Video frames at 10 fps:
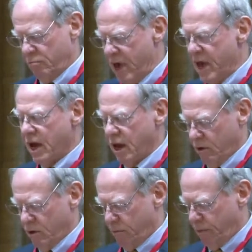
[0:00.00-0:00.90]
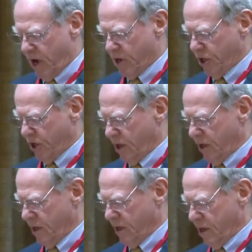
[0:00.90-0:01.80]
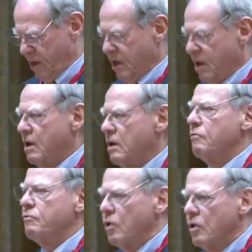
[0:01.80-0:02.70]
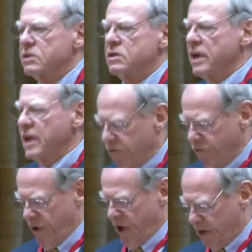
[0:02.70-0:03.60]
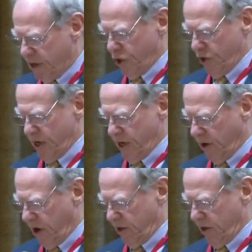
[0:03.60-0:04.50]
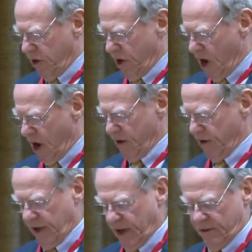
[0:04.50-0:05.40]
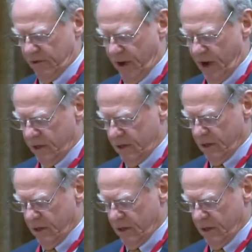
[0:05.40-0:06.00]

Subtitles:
may allow departure, of course, if additional criteria are satisfied.